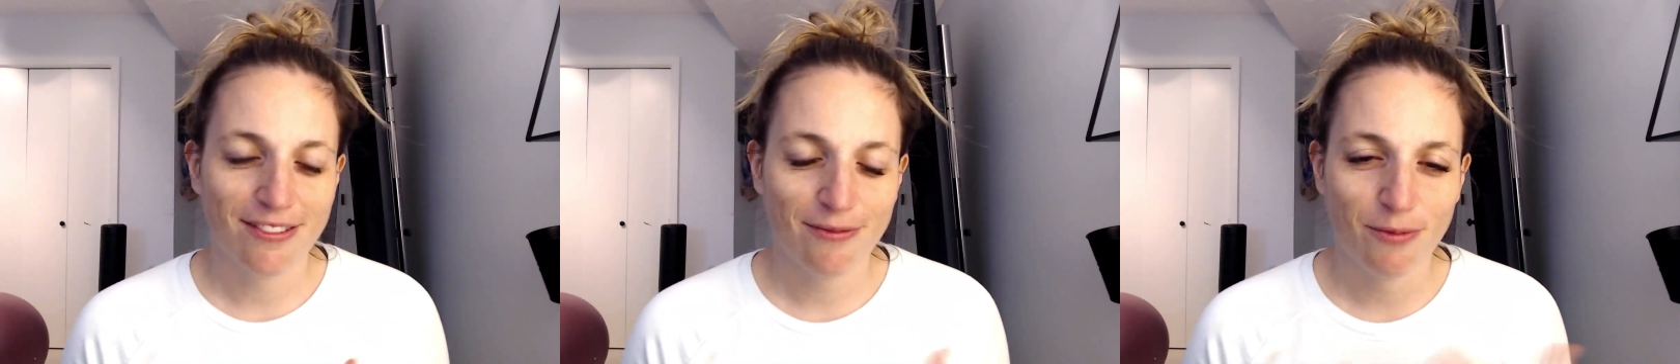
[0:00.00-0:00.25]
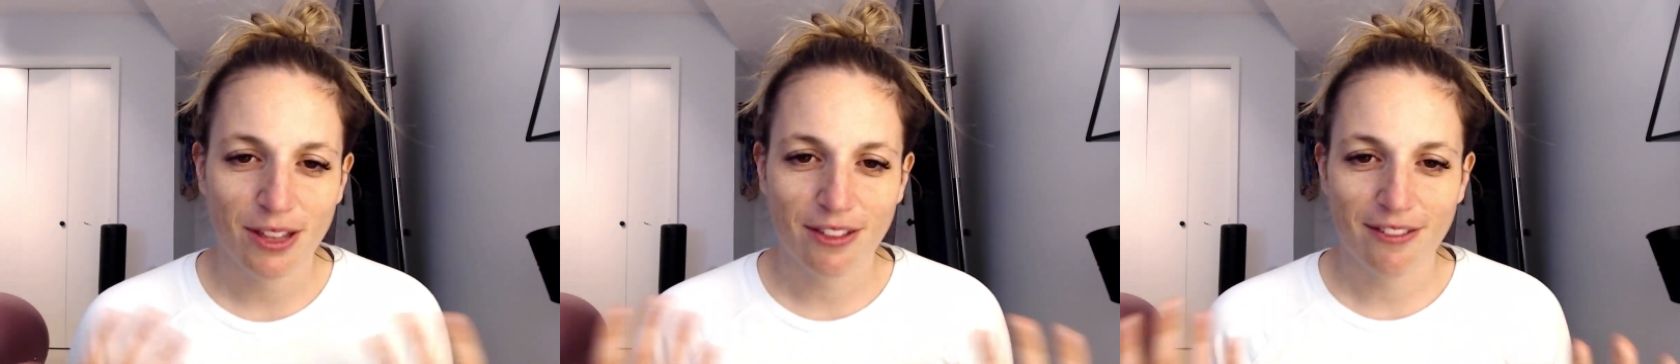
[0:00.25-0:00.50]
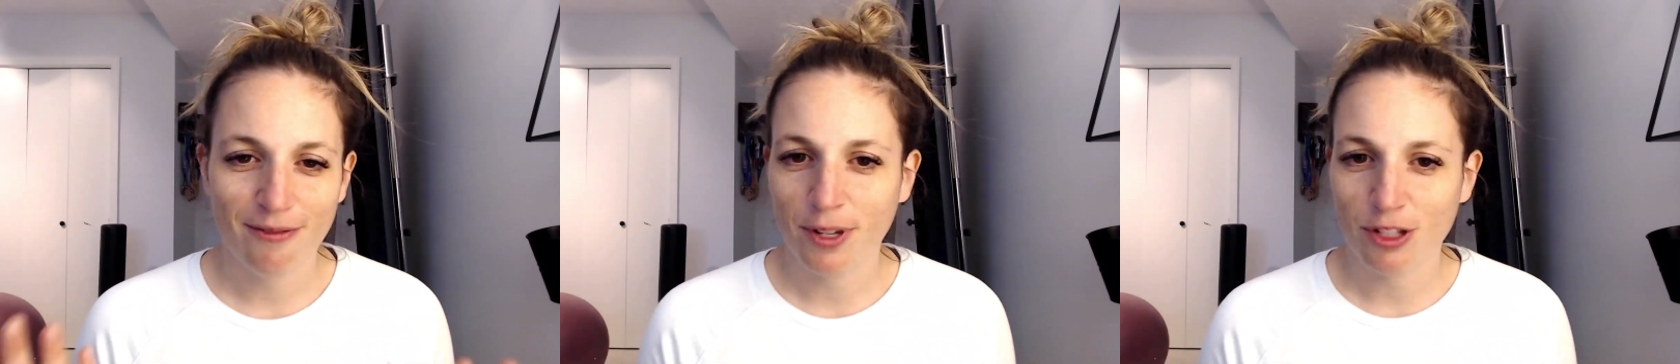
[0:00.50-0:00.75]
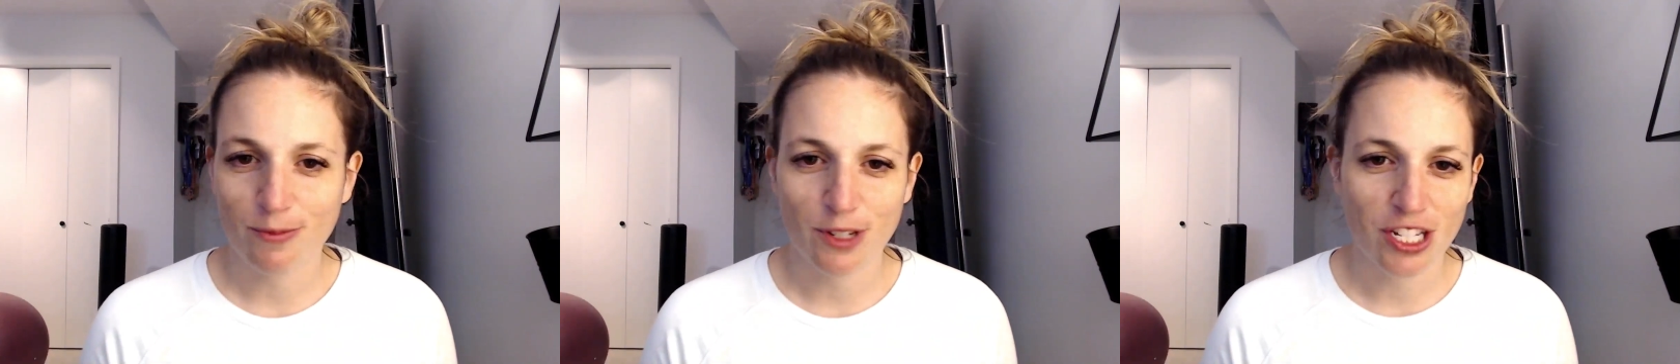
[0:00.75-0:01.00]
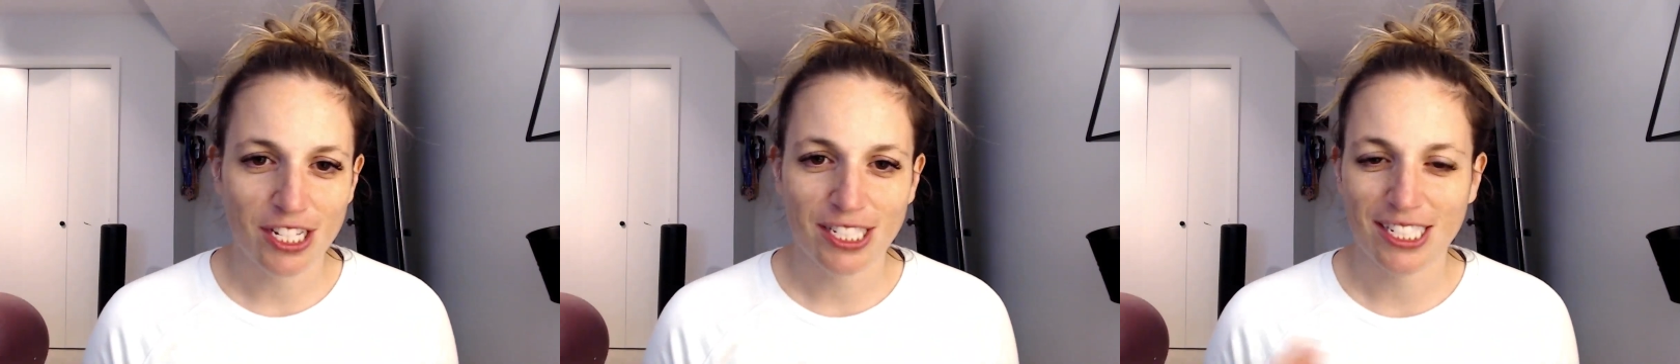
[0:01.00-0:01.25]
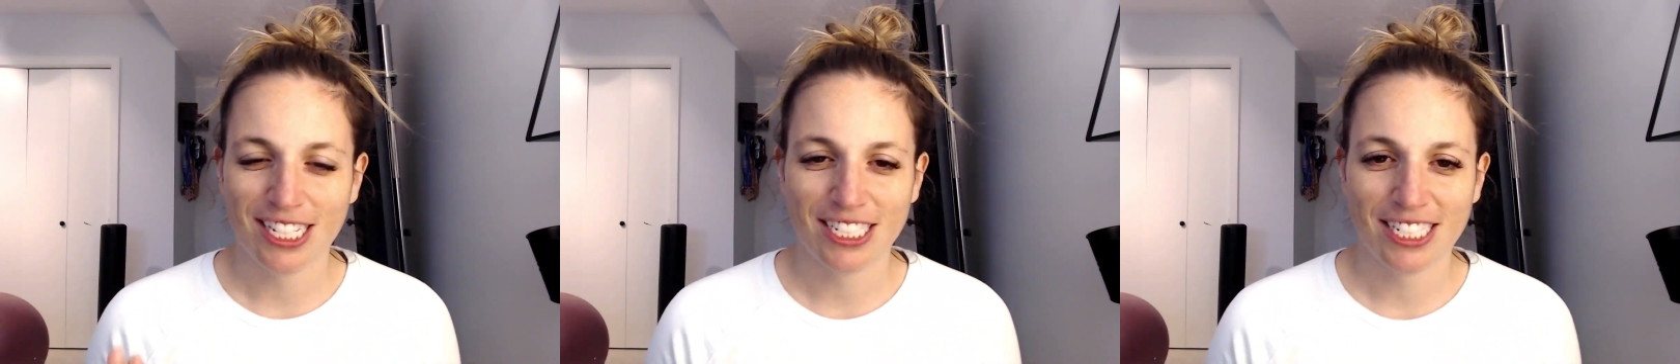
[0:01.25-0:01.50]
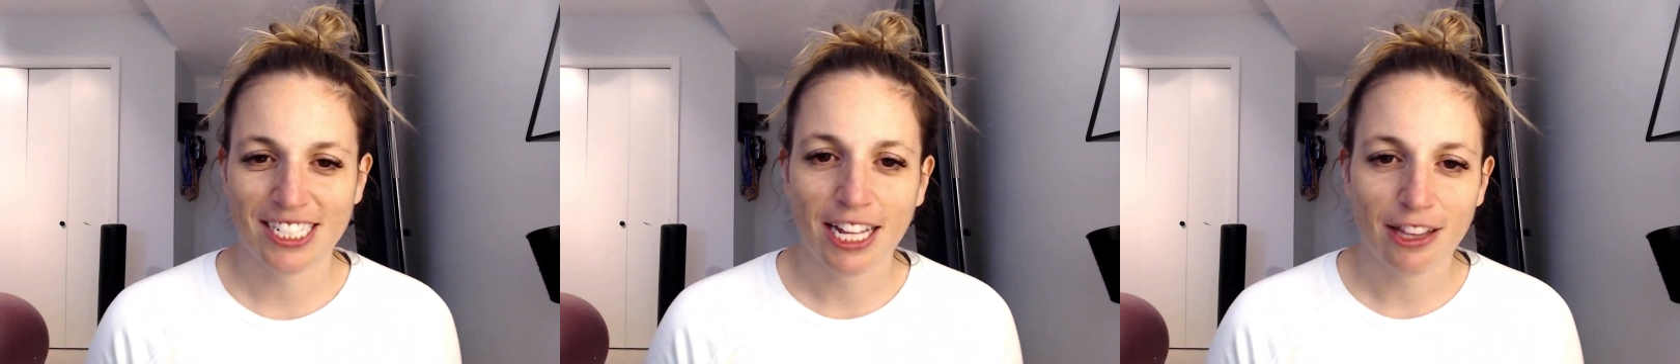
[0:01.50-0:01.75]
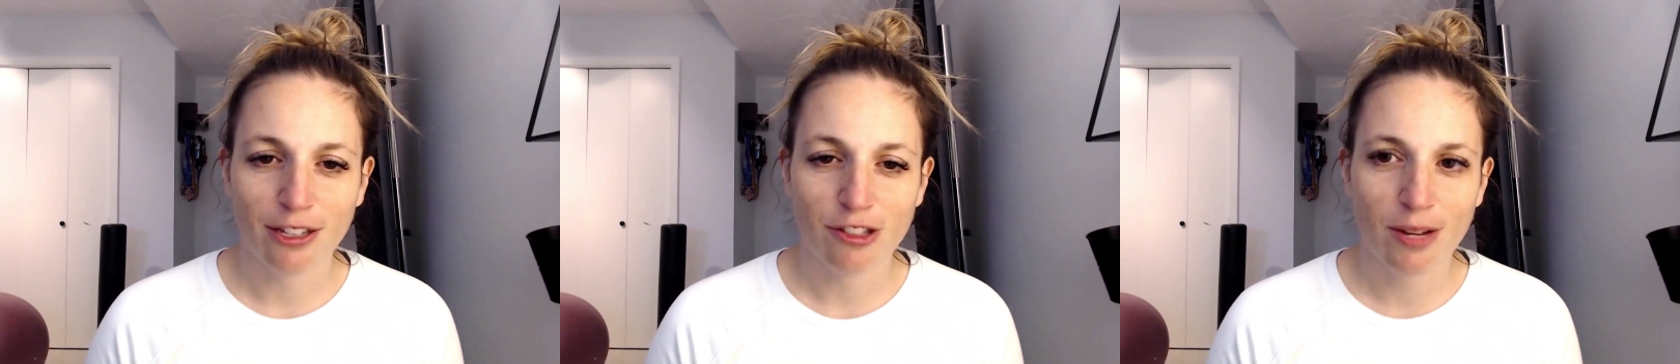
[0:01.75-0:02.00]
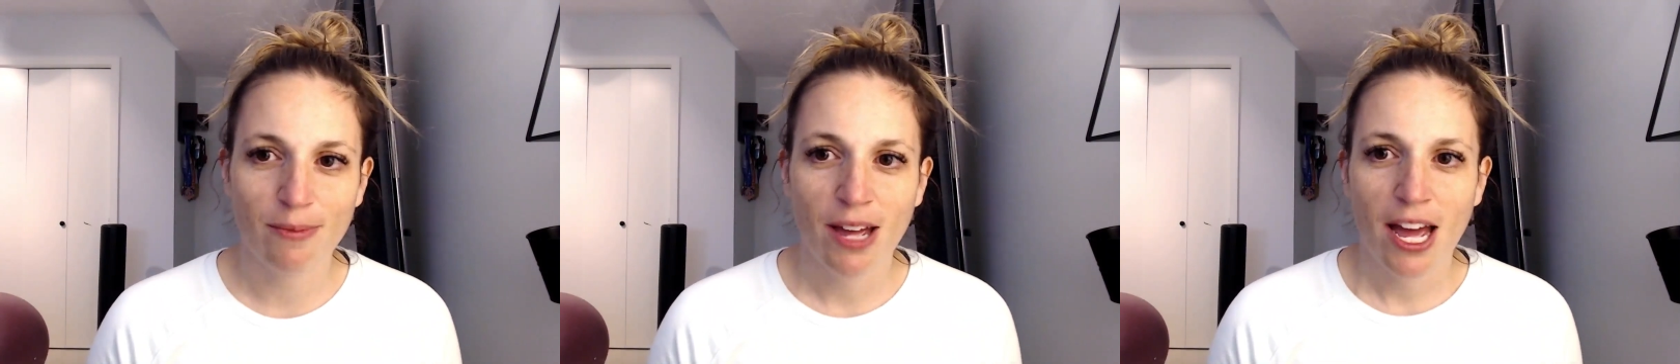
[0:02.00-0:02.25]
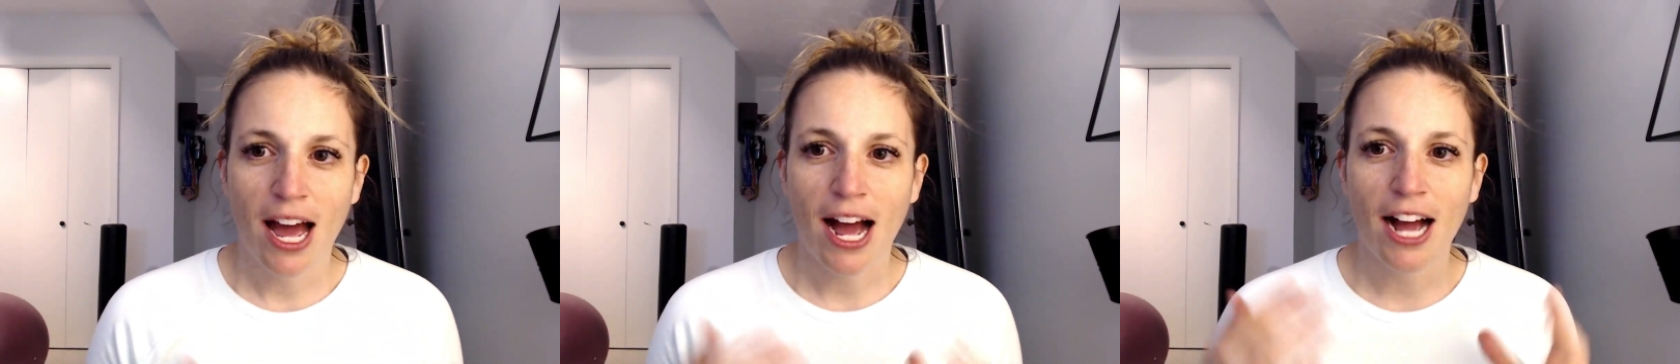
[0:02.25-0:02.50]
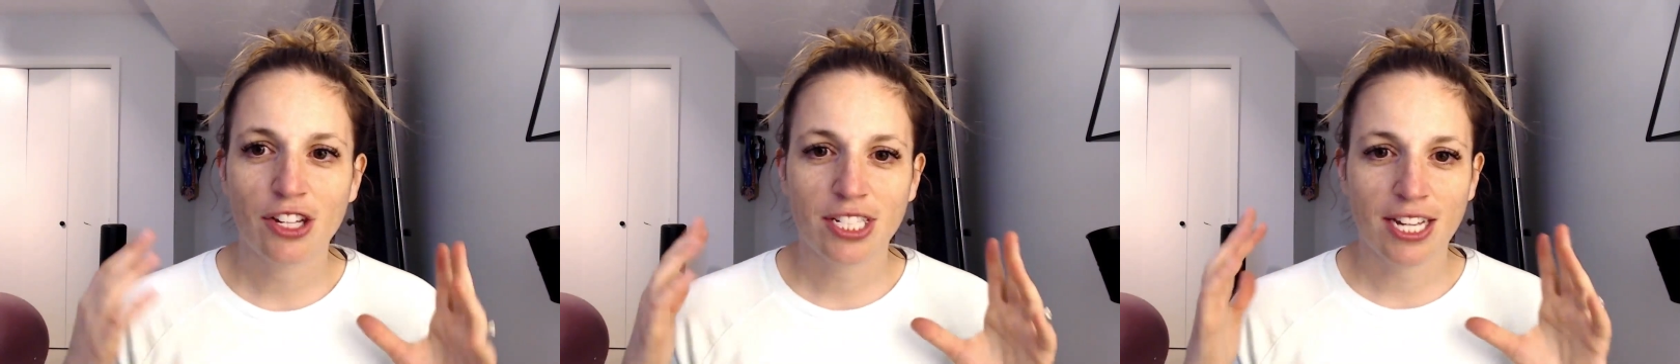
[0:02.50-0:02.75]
with a bunch of machines and things like that at the gym, I just